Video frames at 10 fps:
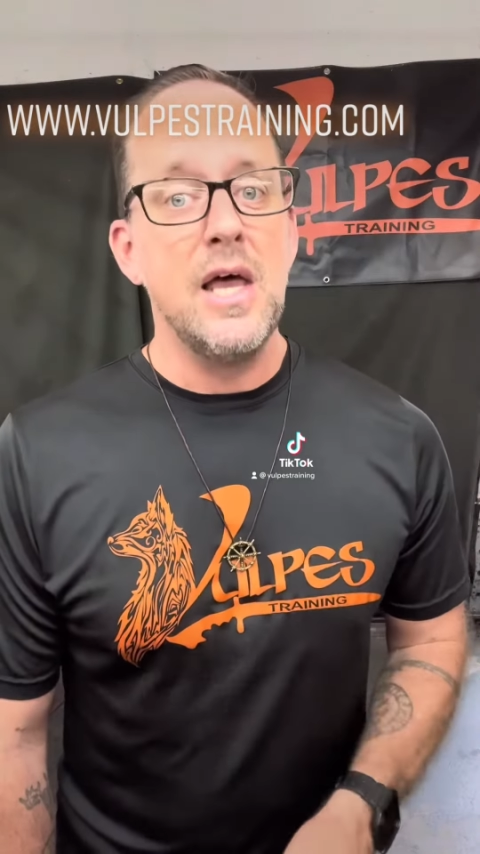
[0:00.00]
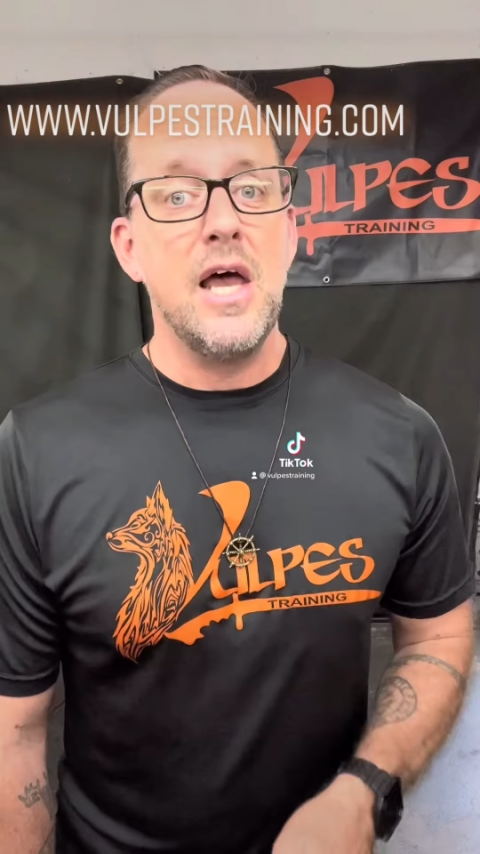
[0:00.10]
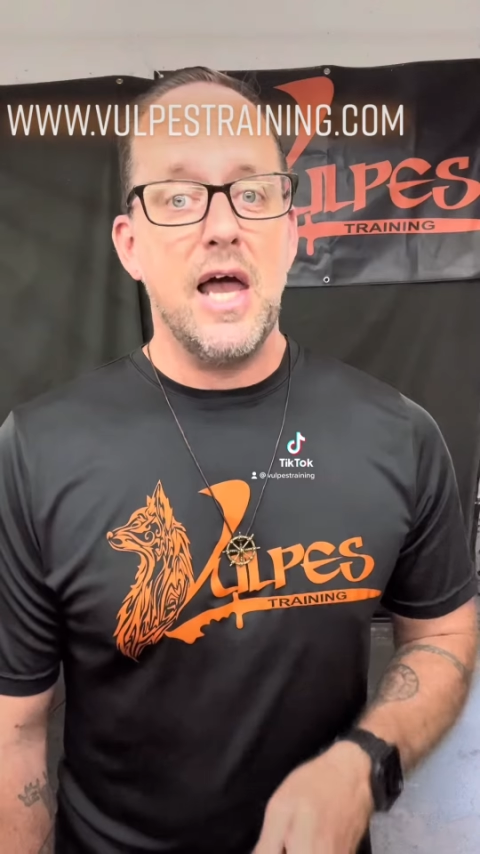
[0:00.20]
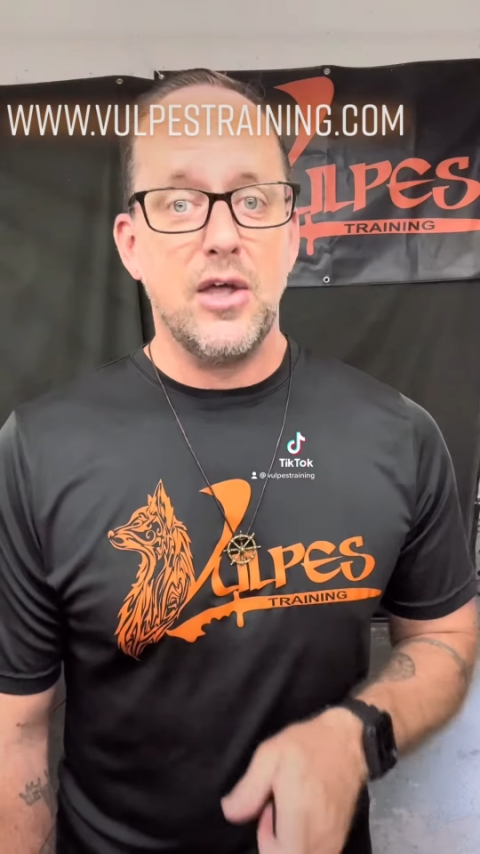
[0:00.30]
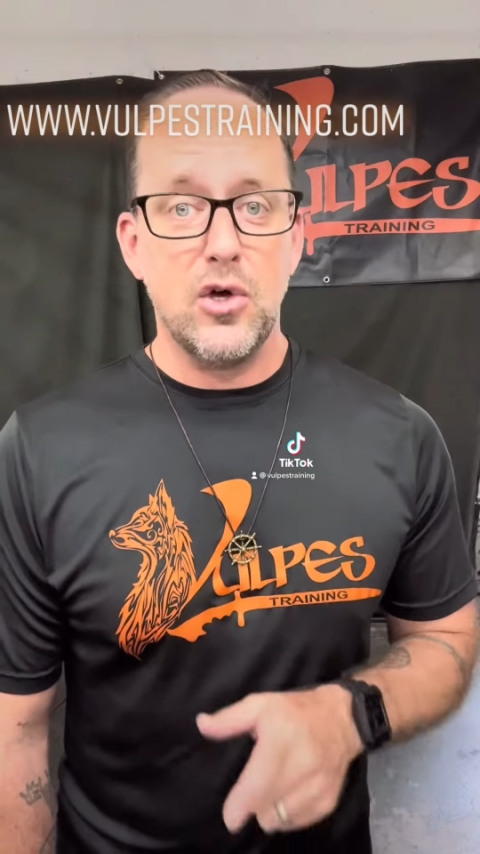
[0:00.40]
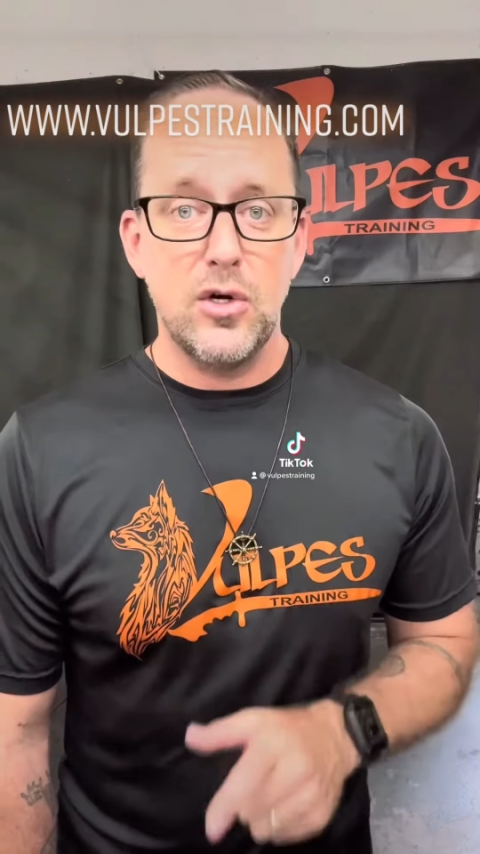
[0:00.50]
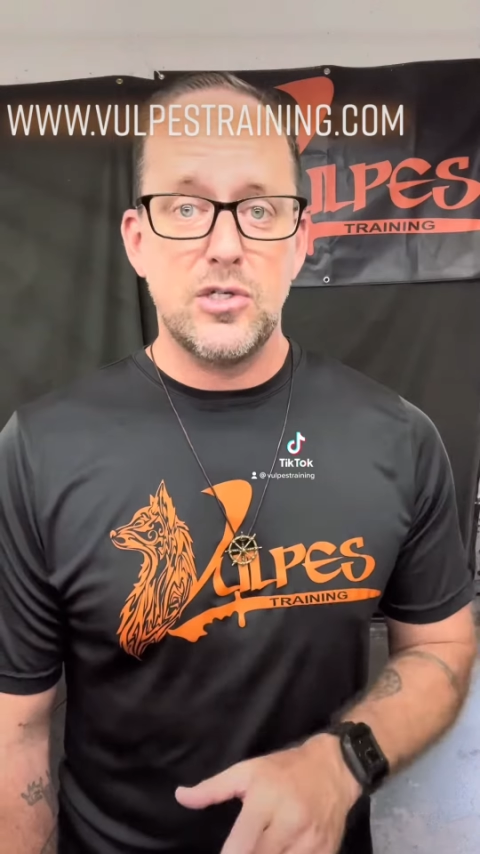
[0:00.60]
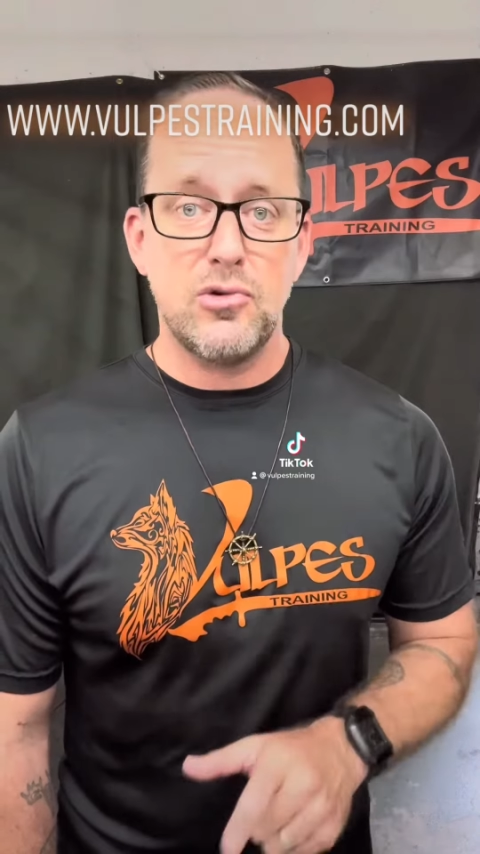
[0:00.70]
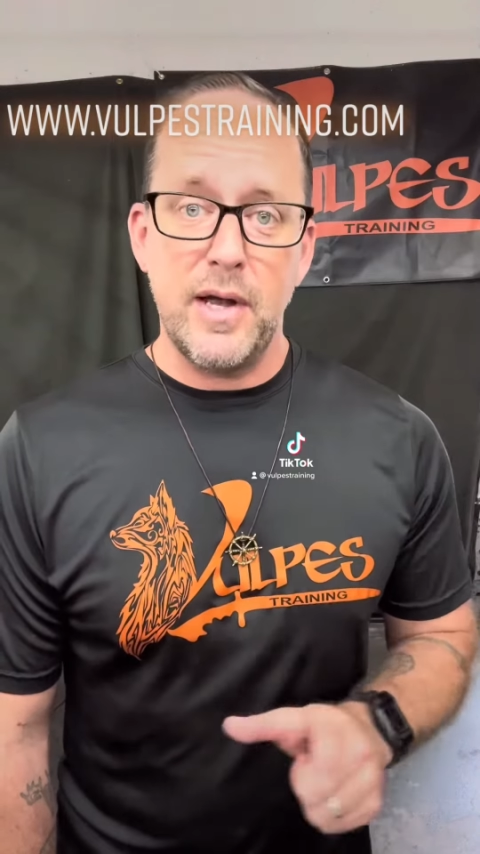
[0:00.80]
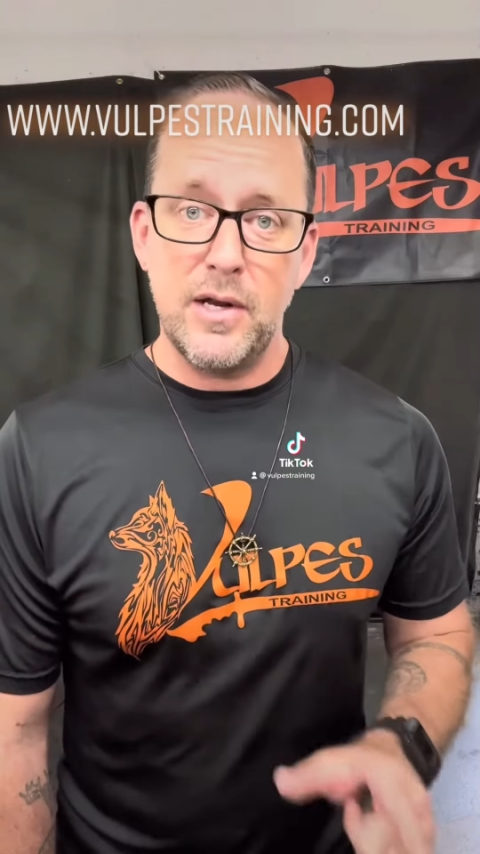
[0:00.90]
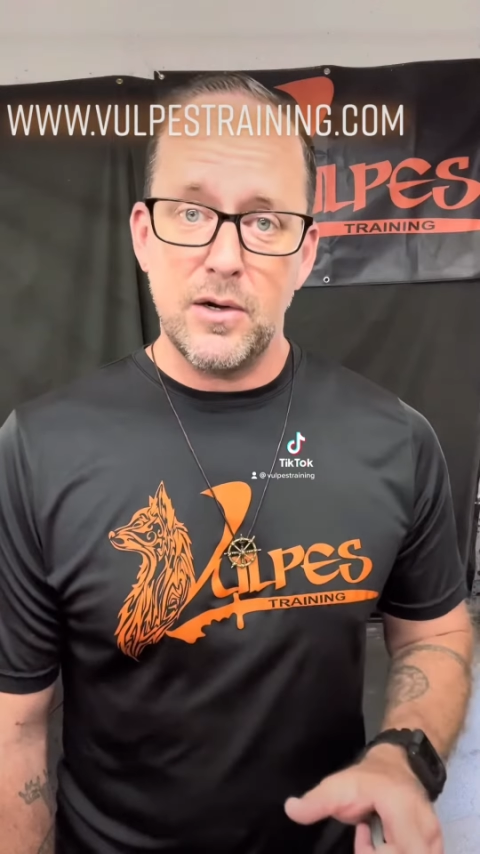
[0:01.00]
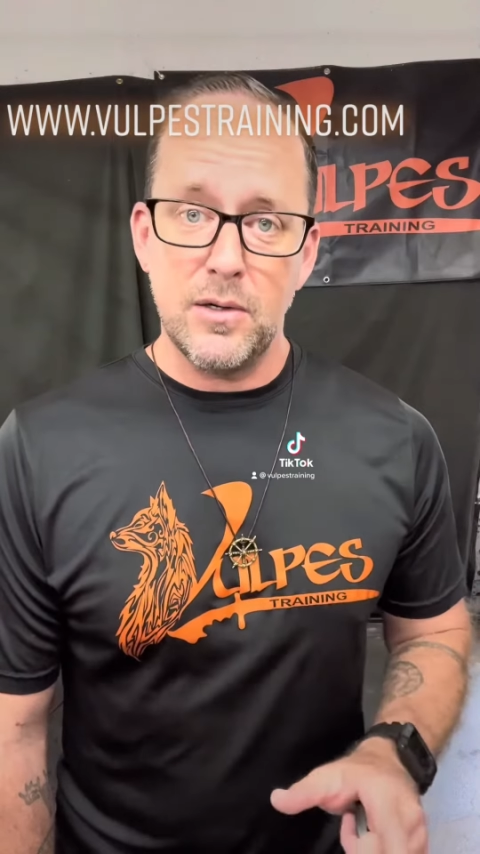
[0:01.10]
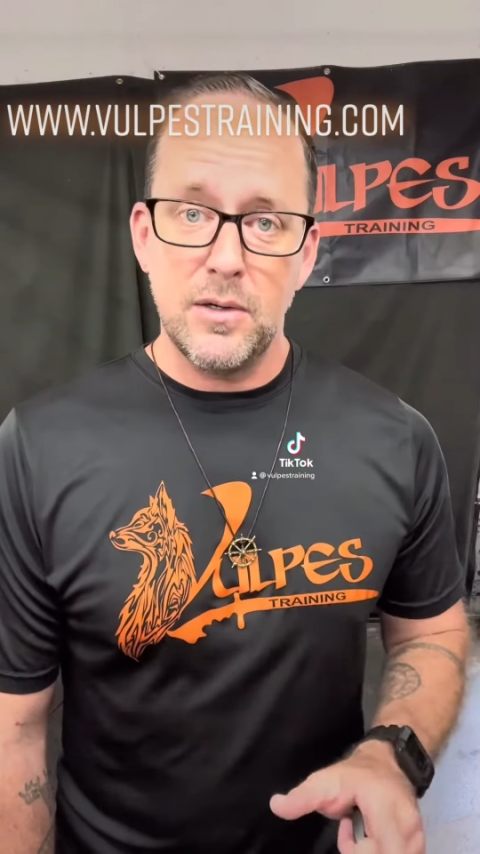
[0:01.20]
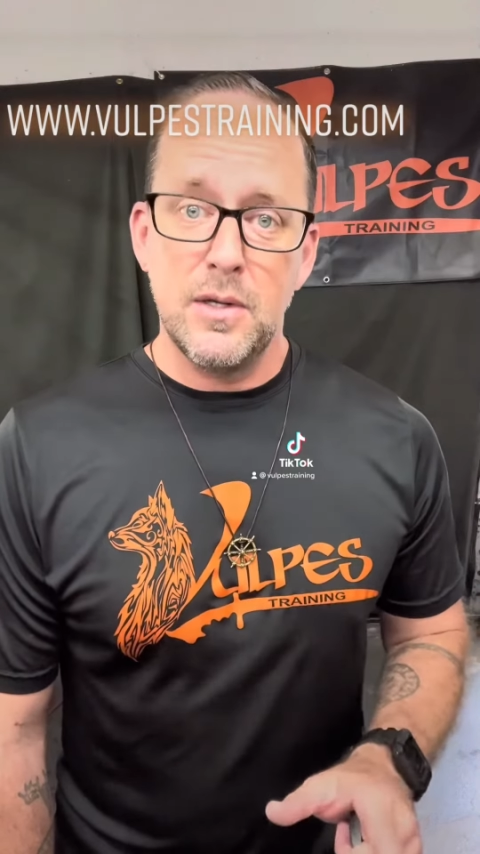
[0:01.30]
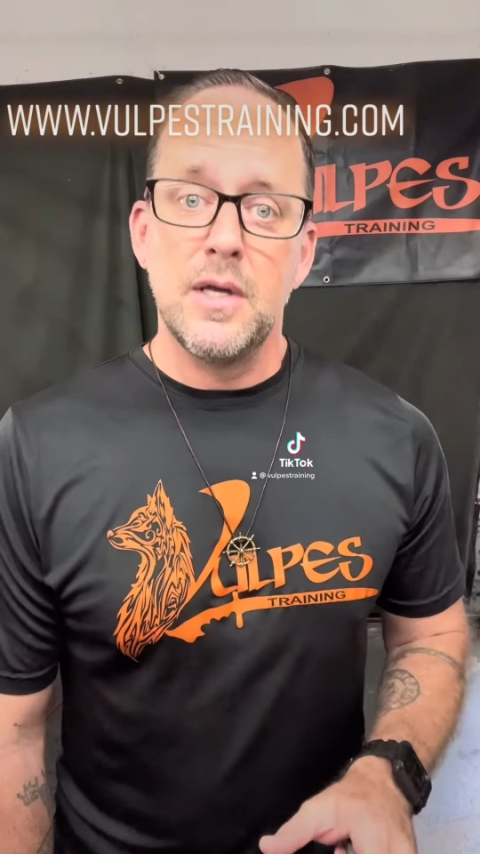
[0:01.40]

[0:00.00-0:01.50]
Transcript: a good trainer